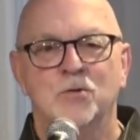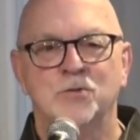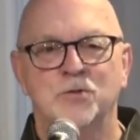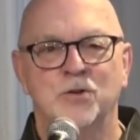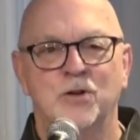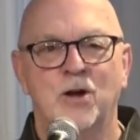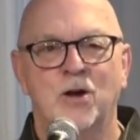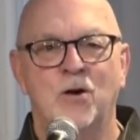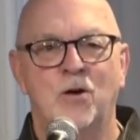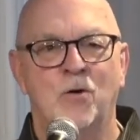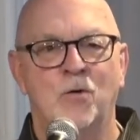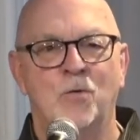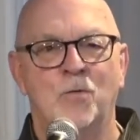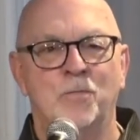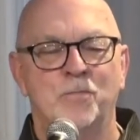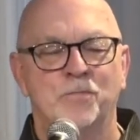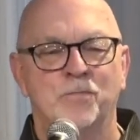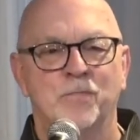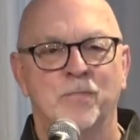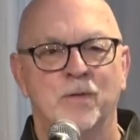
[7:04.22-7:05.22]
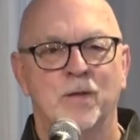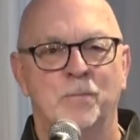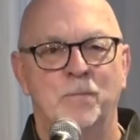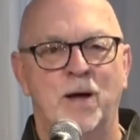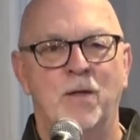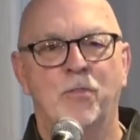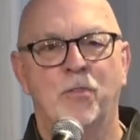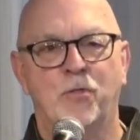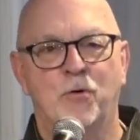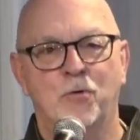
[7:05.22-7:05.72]
Years ago,
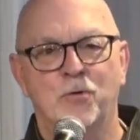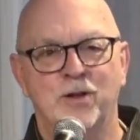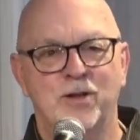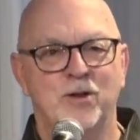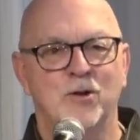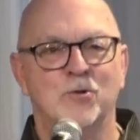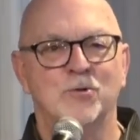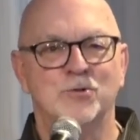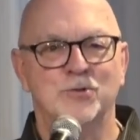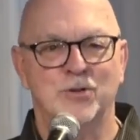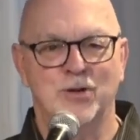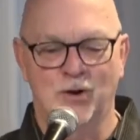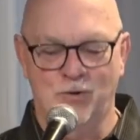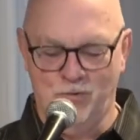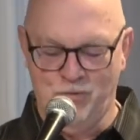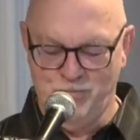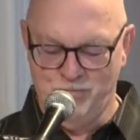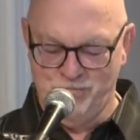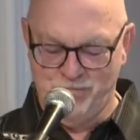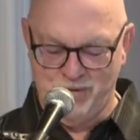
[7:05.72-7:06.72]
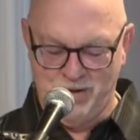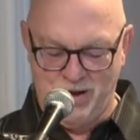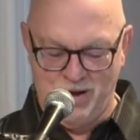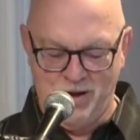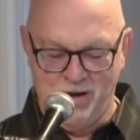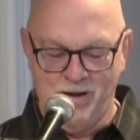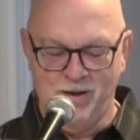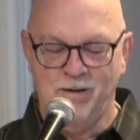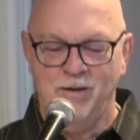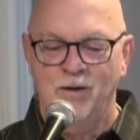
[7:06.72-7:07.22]
about 30 years ago,
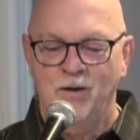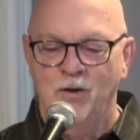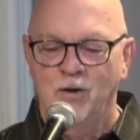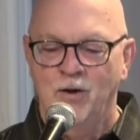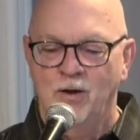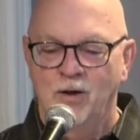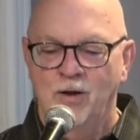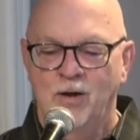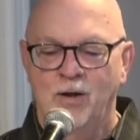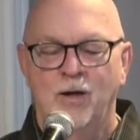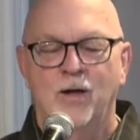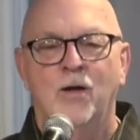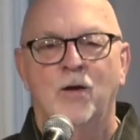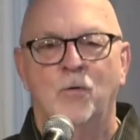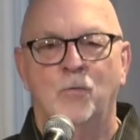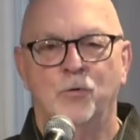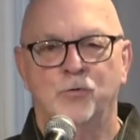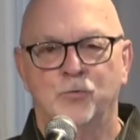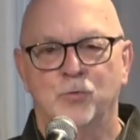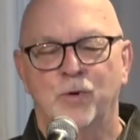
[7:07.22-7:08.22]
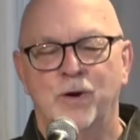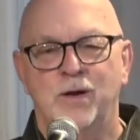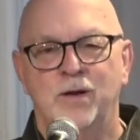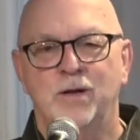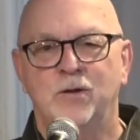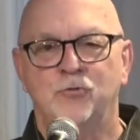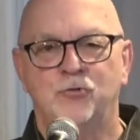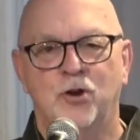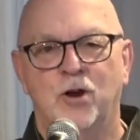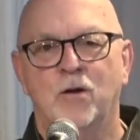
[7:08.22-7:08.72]
I was
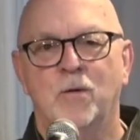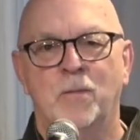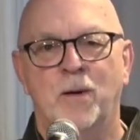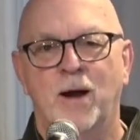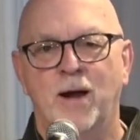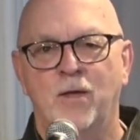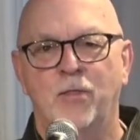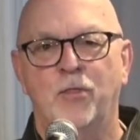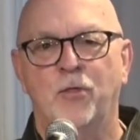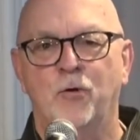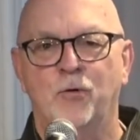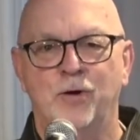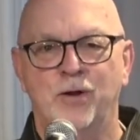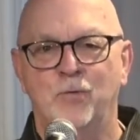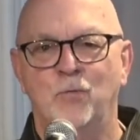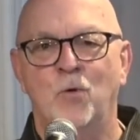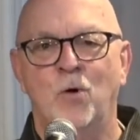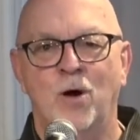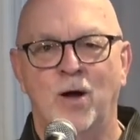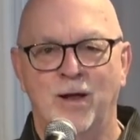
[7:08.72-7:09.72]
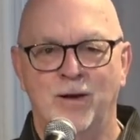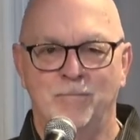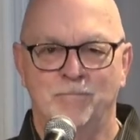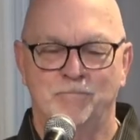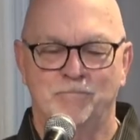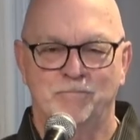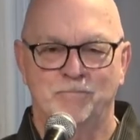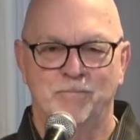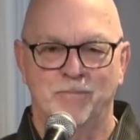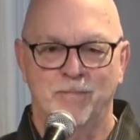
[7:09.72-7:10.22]
reading Jeremiah
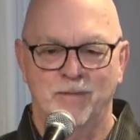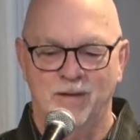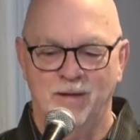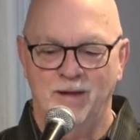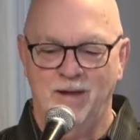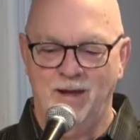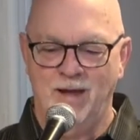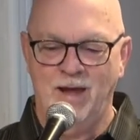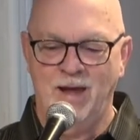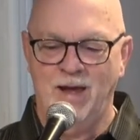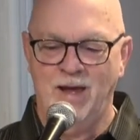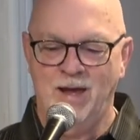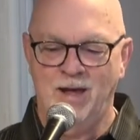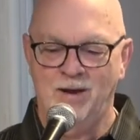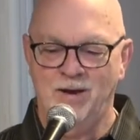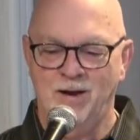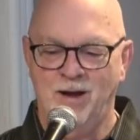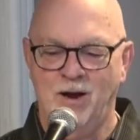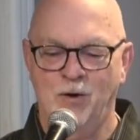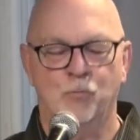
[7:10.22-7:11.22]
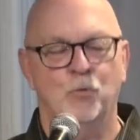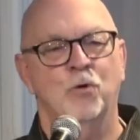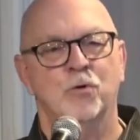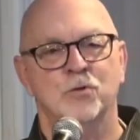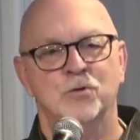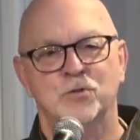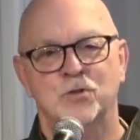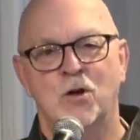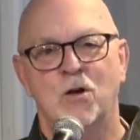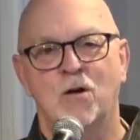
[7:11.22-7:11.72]
31 and I
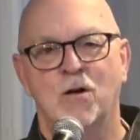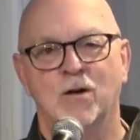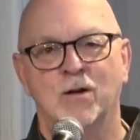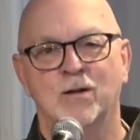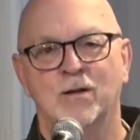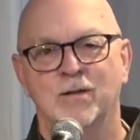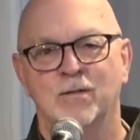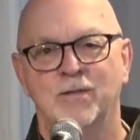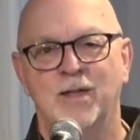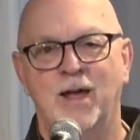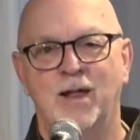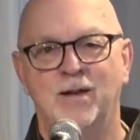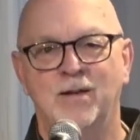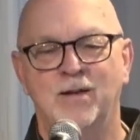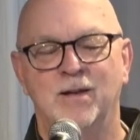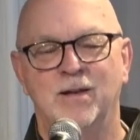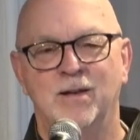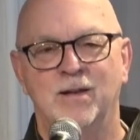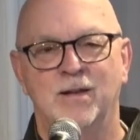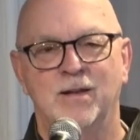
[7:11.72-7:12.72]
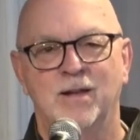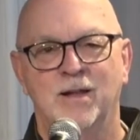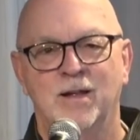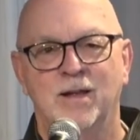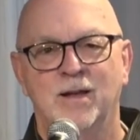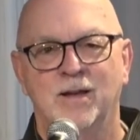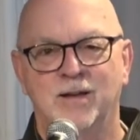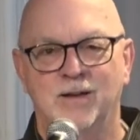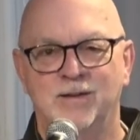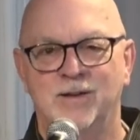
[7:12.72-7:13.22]
wrote a song that
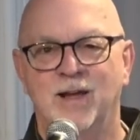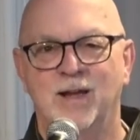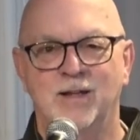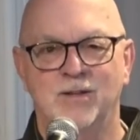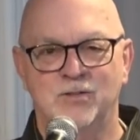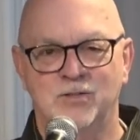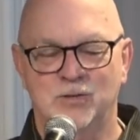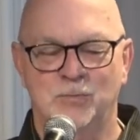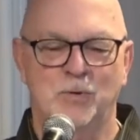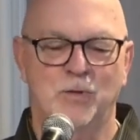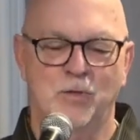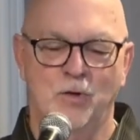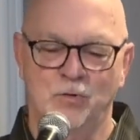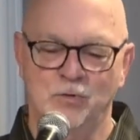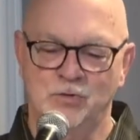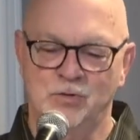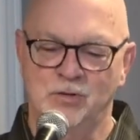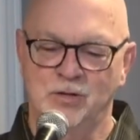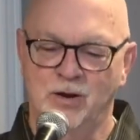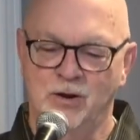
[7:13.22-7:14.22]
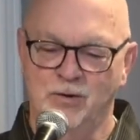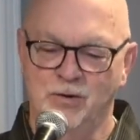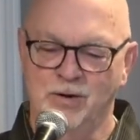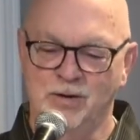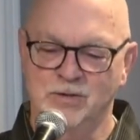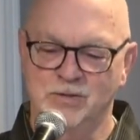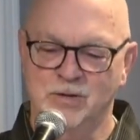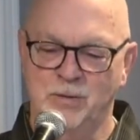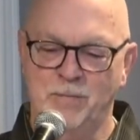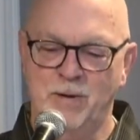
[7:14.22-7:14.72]
contains some of those
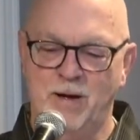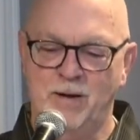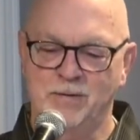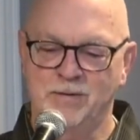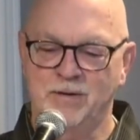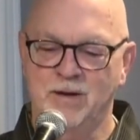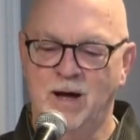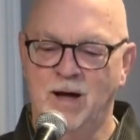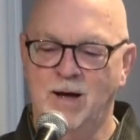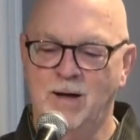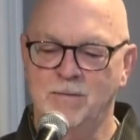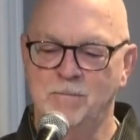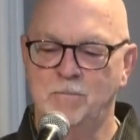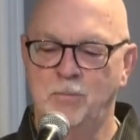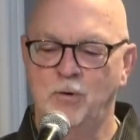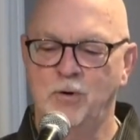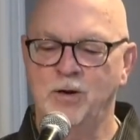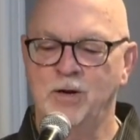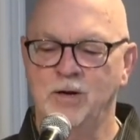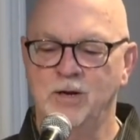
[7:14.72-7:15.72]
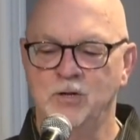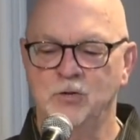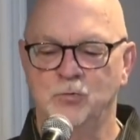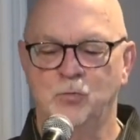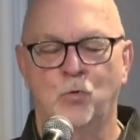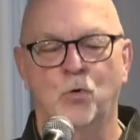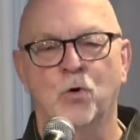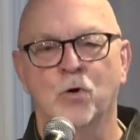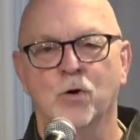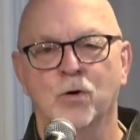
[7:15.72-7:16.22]
lyrics about God putting
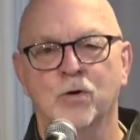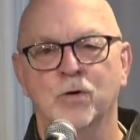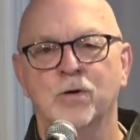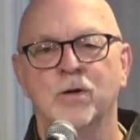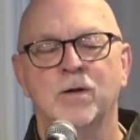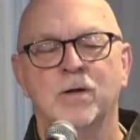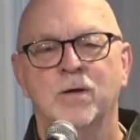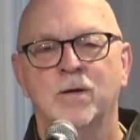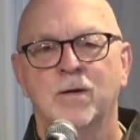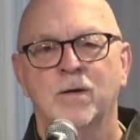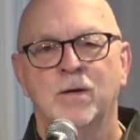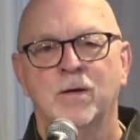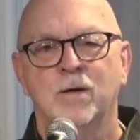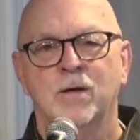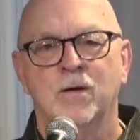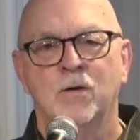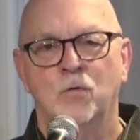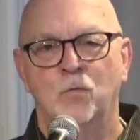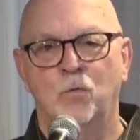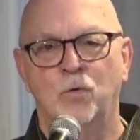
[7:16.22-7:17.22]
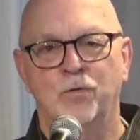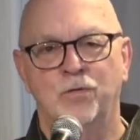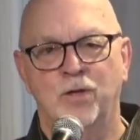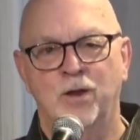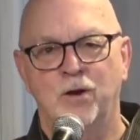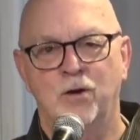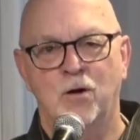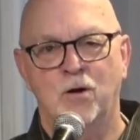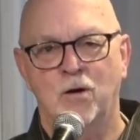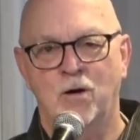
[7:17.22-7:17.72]
His Word
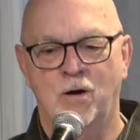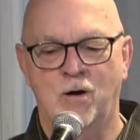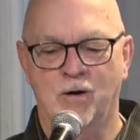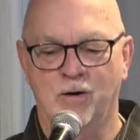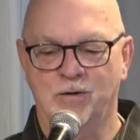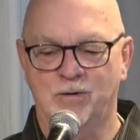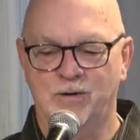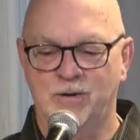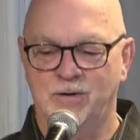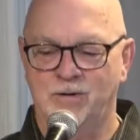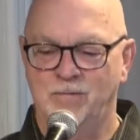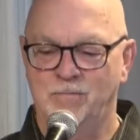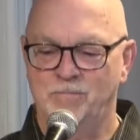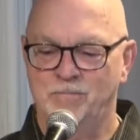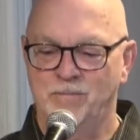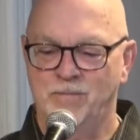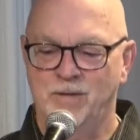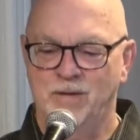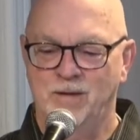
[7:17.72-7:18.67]
within our heart.